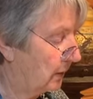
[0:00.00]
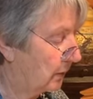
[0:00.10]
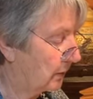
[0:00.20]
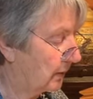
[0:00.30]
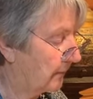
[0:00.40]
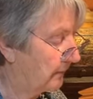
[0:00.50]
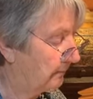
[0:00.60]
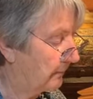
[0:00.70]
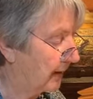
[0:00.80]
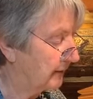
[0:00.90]
or a
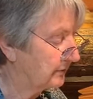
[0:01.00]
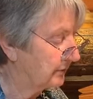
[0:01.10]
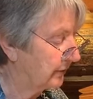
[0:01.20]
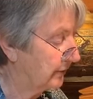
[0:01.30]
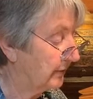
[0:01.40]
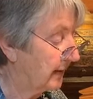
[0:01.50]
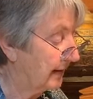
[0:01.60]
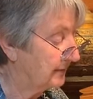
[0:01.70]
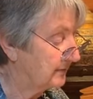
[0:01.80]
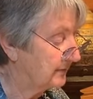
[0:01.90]
potsherd
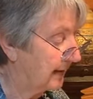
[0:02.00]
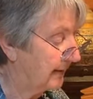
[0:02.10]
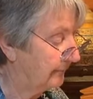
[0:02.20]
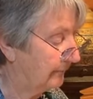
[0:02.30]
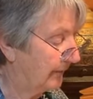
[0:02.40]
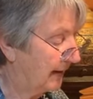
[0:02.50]
and said,